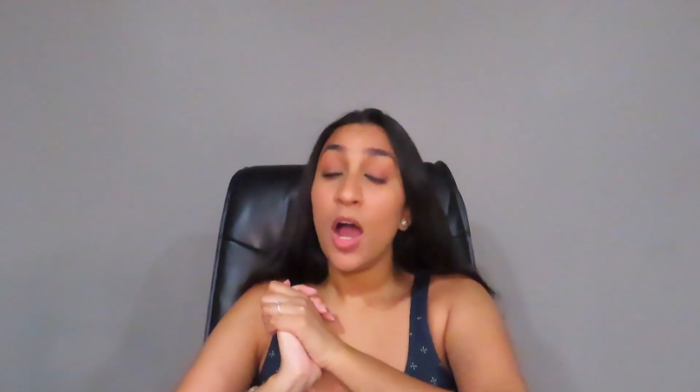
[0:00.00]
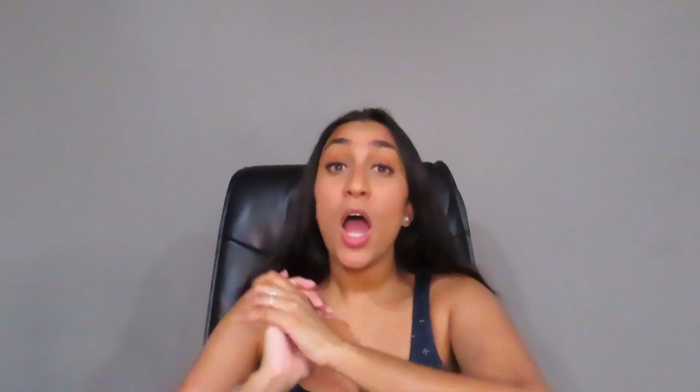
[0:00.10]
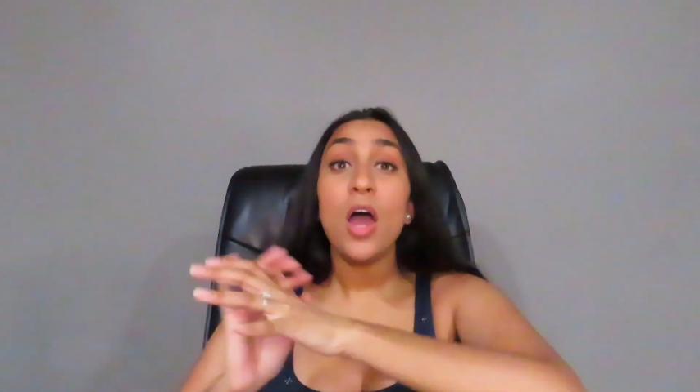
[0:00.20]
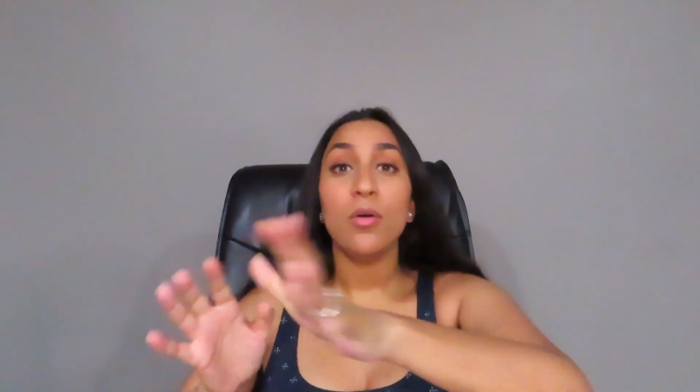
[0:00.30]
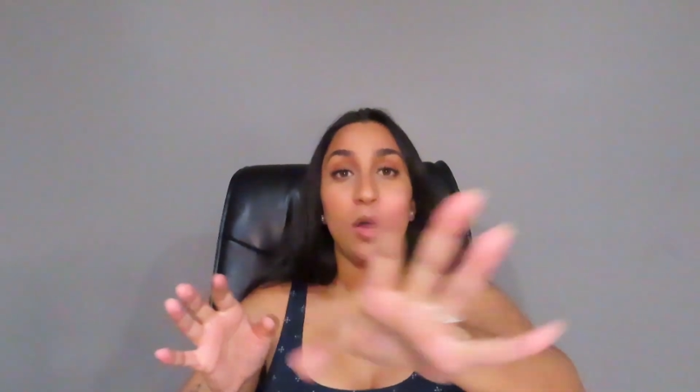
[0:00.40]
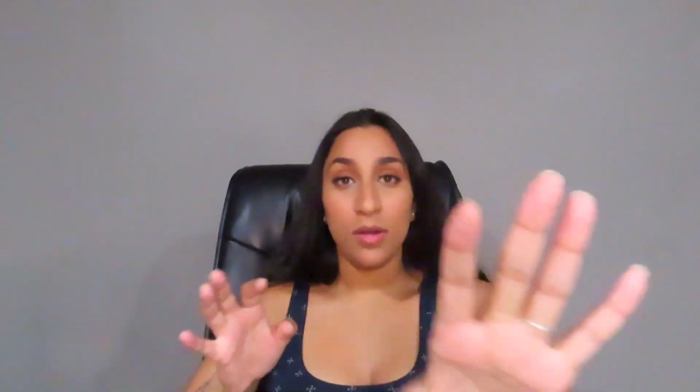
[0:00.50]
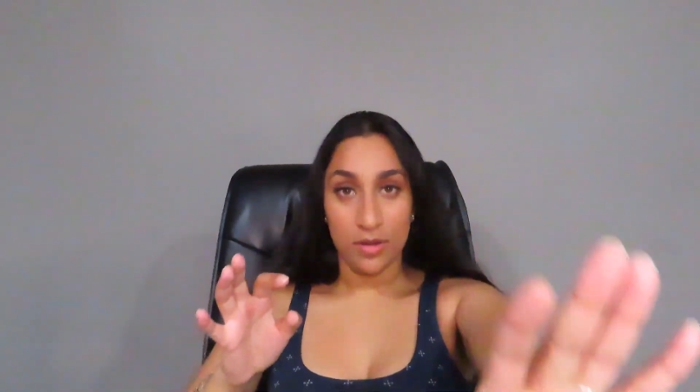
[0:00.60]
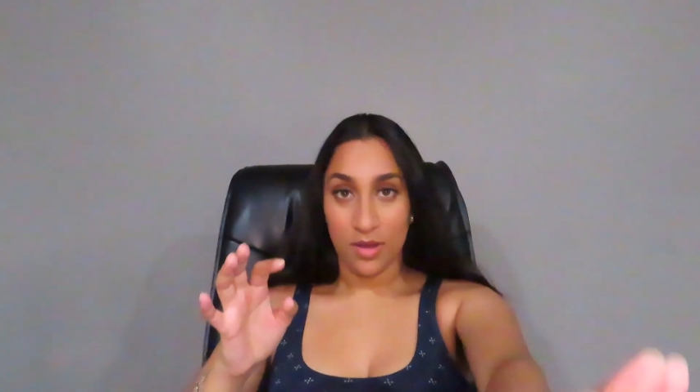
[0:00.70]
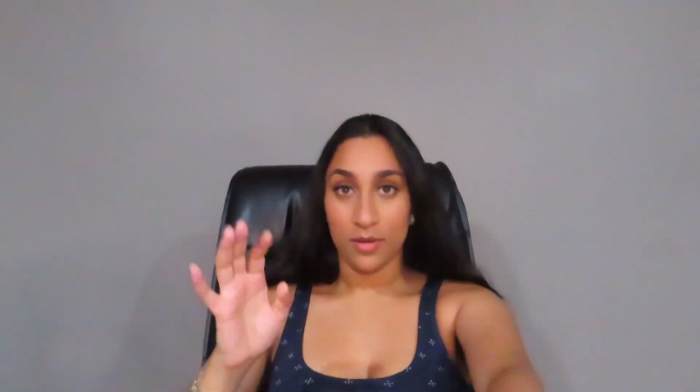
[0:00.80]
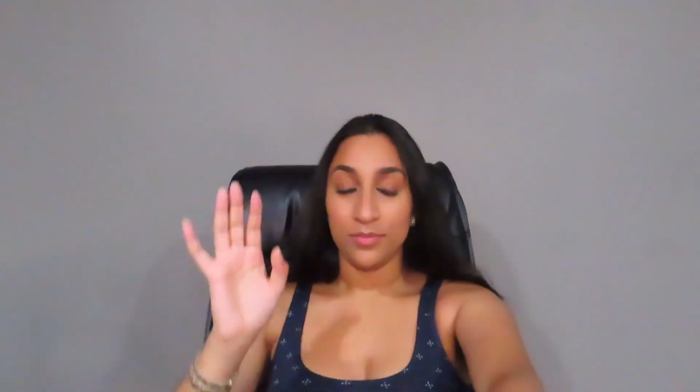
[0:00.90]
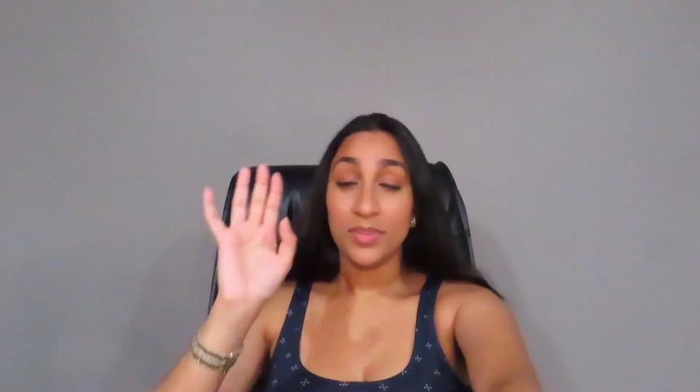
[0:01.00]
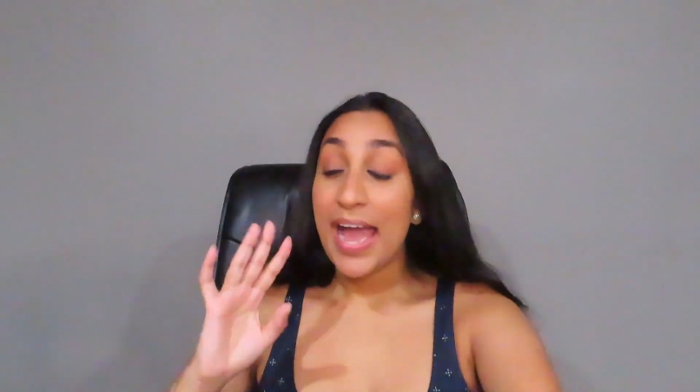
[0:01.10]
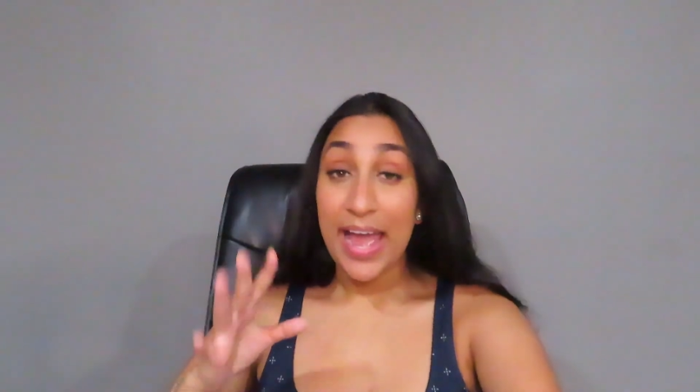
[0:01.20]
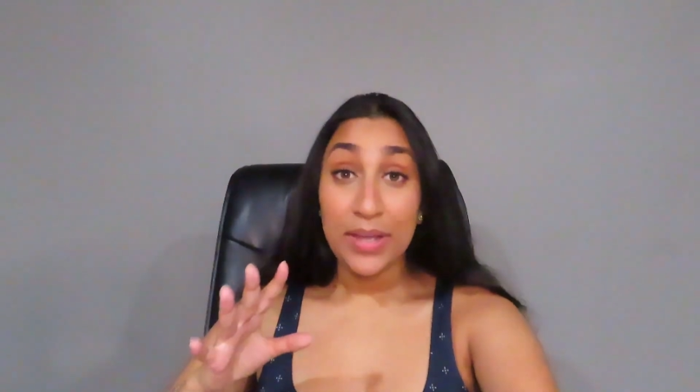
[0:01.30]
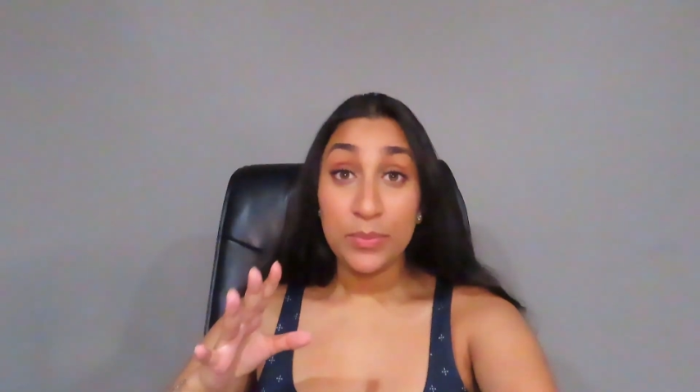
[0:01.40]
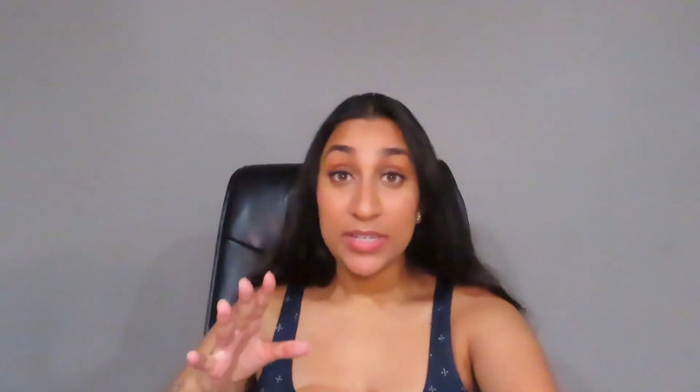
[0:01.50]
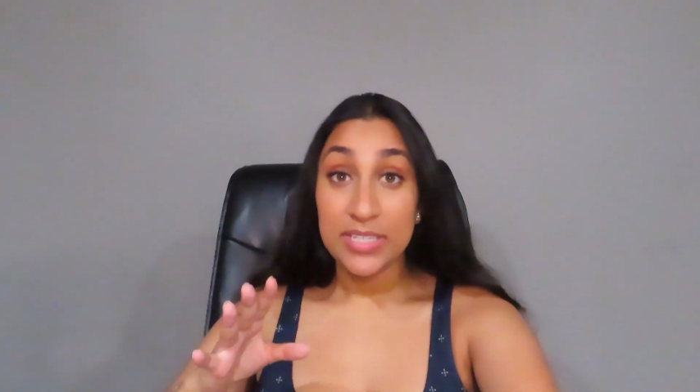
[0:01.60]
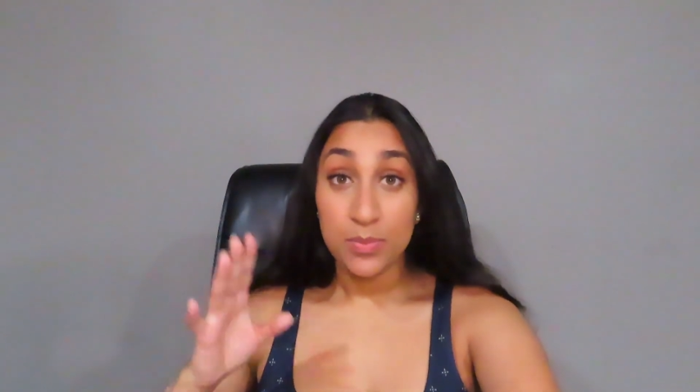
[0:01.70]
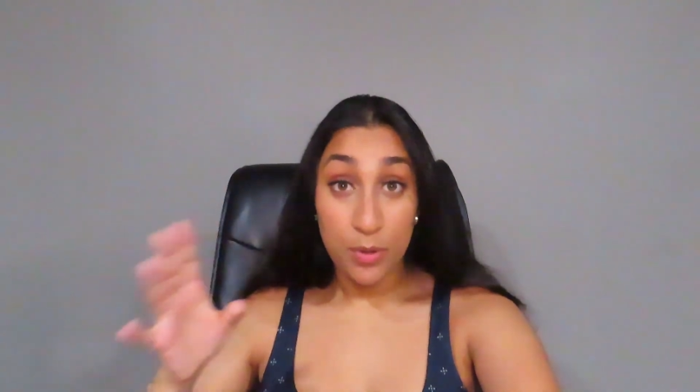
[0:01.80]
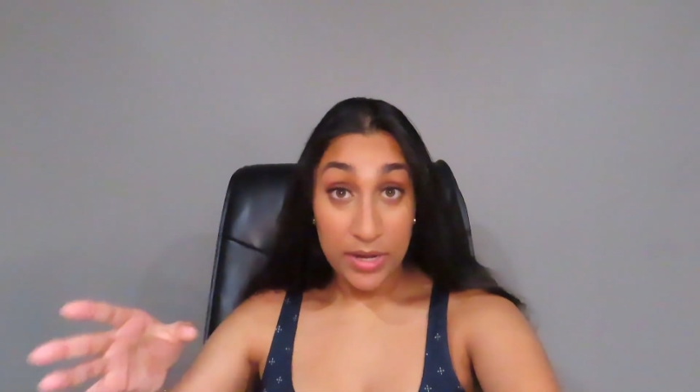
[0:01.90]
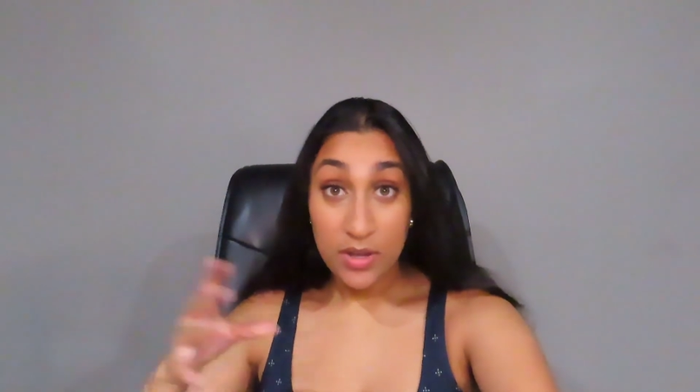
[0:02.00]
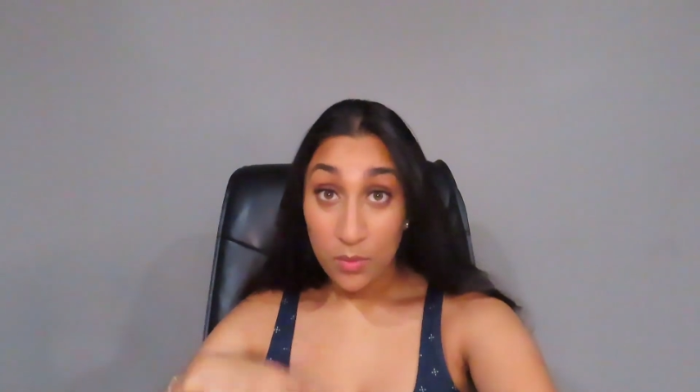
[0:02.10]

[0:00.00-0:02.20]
I was putting